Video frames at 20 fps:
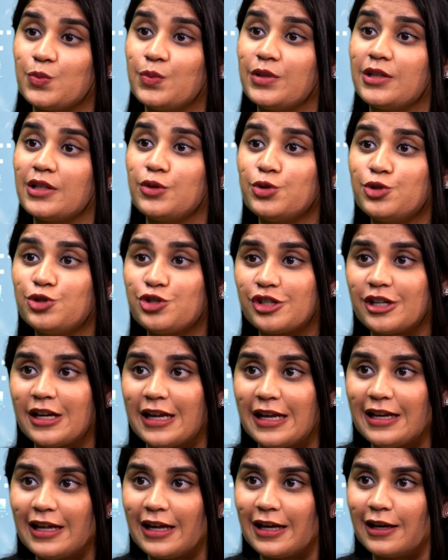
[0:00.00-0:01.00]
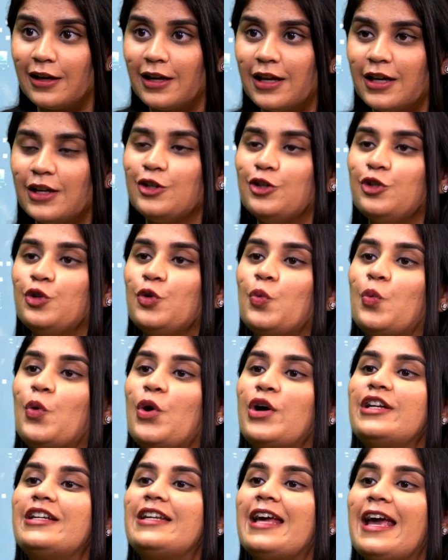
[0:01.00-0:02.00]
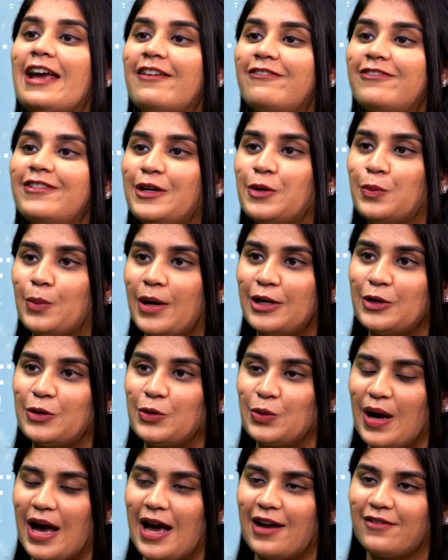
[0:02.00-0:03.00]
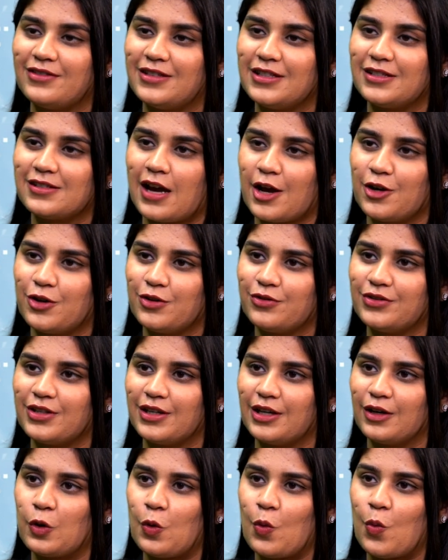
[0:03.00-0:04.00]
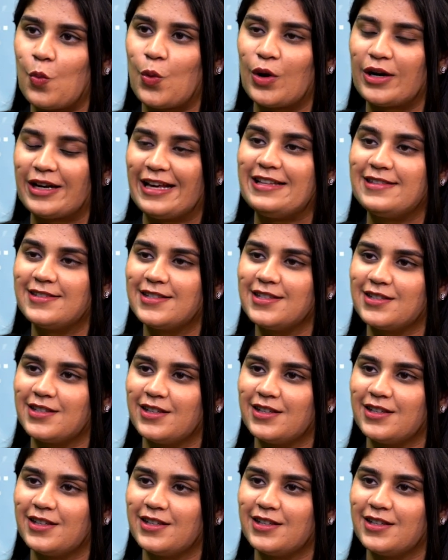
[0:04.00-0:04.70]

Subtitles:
with a good training. You want everyone to have this kind of thing. What else is